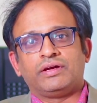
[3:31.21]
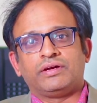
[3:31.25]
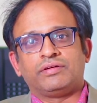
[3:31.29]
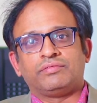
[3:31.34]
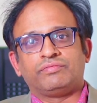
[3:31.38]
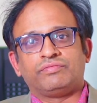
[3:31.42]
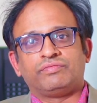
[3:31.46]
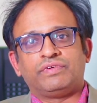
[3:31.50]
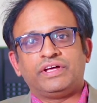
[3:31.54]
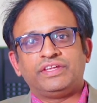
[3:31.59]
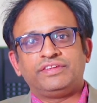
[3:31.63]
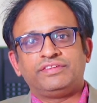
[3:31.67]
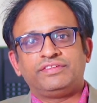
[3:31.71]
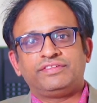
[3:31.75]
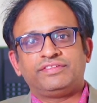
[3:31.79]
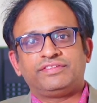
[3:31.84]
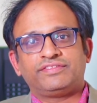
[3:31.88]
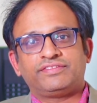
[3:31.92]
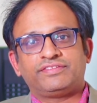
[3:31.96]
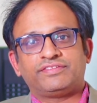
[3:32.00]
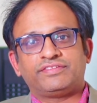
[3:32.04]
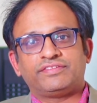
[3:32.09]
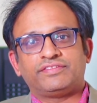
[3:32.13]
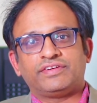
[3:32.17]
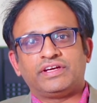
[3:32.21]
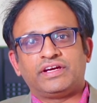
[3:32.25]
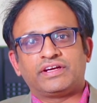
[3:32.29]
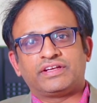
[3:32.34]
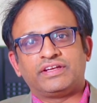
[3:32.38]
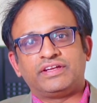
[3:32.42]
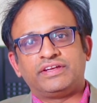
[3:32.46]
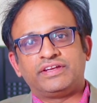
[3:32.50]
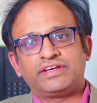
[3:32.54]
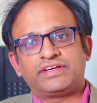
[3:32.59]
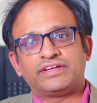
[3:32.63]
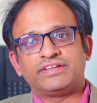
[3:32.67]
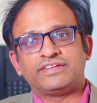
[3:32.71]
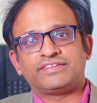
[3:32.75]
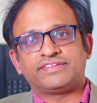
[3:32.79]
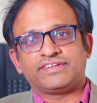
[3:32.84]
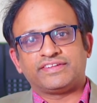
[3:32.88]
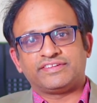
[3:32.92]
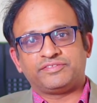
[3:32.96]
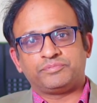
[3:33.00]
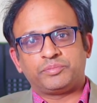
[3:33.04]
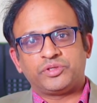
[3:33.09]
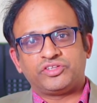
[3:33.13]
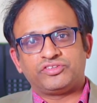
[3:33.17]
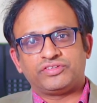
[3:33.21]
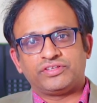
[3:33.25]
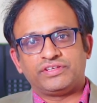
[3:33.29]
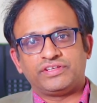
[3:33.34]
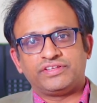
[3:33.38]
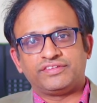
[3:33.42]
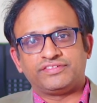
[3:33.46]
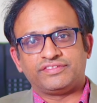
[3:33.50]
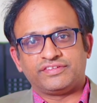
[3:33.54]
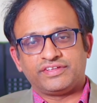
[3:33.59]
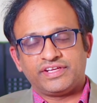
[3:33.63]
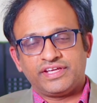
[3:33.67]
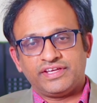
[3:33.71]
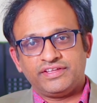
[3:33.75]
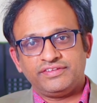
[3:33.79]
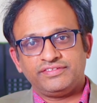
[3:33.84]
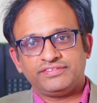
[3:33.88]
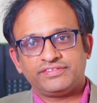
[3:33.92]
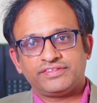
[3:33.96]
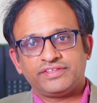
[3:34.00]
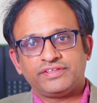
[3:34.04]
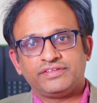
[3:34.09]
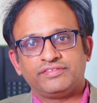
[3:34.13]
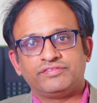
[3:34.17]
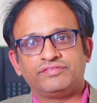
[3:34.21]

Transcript: Once a clinical suspicion is raised,